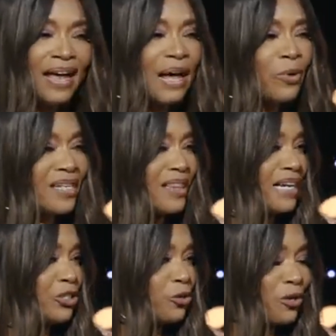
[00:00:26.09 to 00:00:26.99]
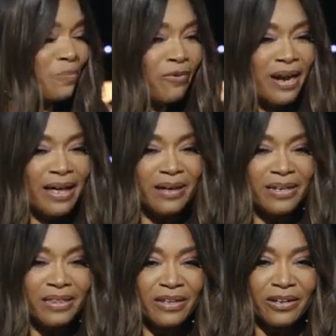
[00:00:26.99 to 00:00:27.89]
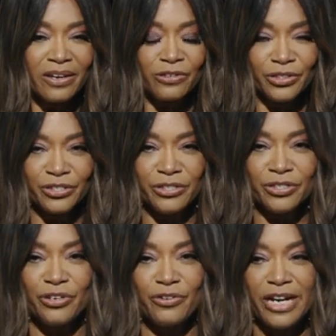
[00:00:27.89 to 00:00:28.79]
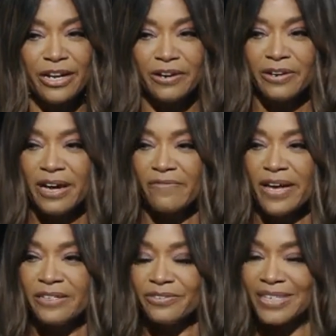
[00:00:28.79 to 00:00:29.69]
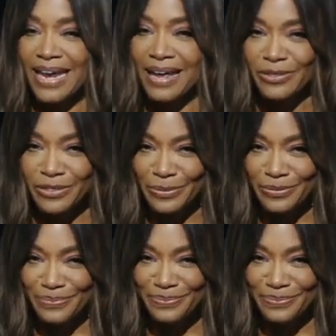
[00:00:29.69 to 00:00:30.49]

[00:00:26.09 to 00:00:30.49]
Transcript: I want to thank Joy Brown and the Culture Creator Advisory Council.